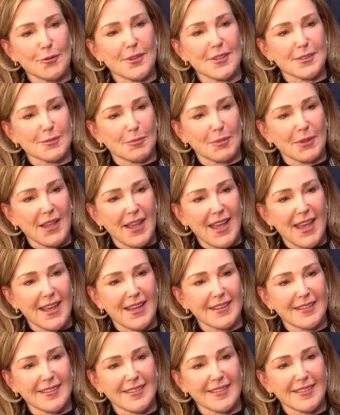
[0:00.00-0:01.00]
this
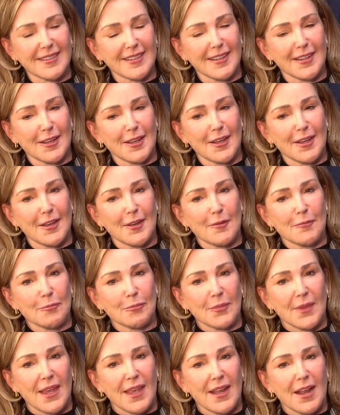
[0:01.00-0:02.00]
place
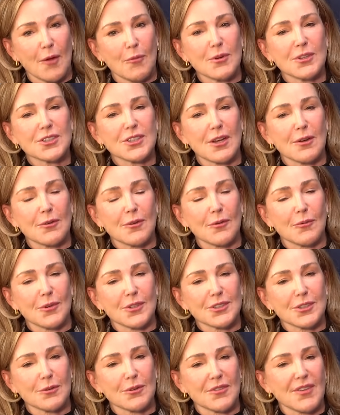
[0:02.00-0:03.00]
and i wish i
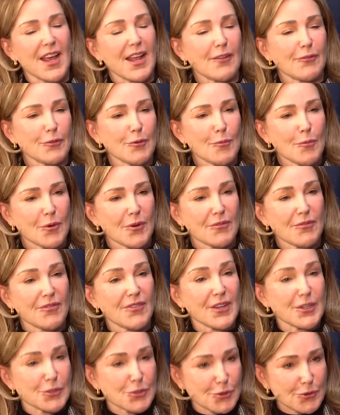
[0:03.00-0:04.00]
wish i would have had a few more
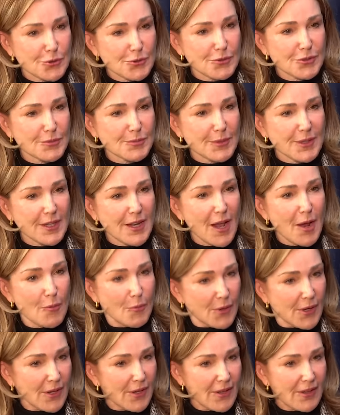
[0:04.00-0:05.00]
adventures but i
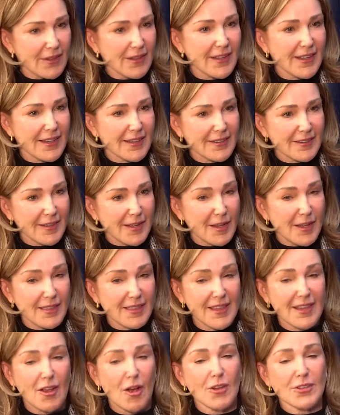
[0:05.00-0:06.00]
will and i
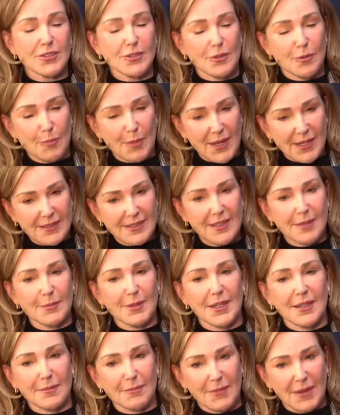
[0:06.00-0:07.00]
think also the
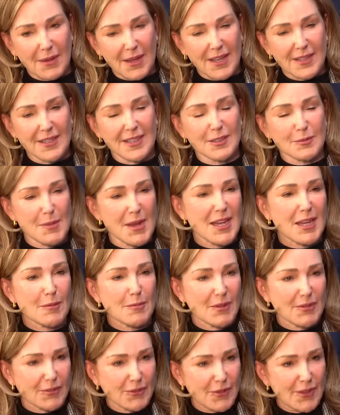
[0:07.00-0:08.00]
pandemic is making
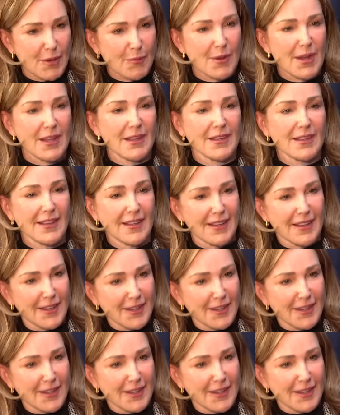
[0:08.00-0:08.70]
me feel that way. And